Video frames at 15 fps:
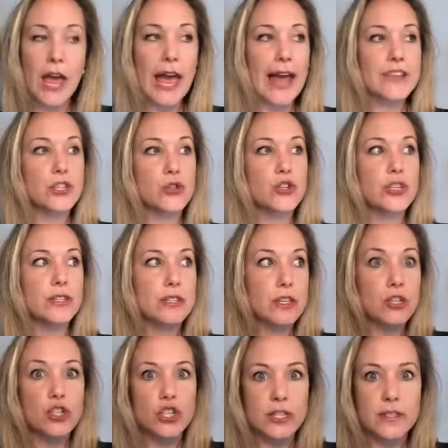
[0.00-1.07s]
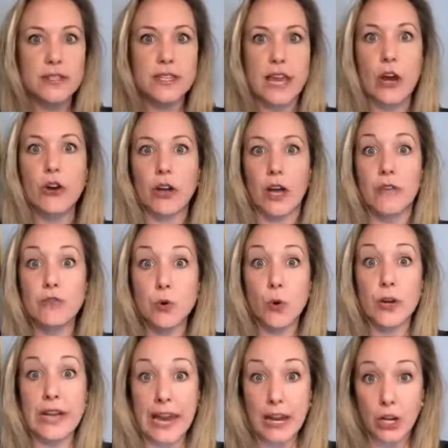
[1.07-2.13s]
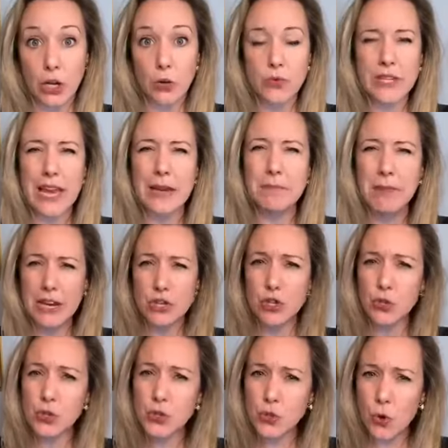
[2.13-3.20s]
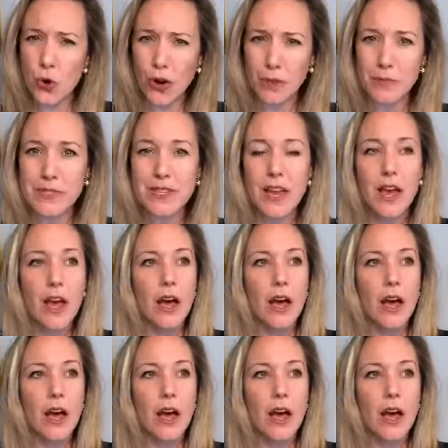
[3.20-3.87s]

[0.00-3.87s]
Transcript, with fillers: And so she's because she's scared of tornadoes and major storms.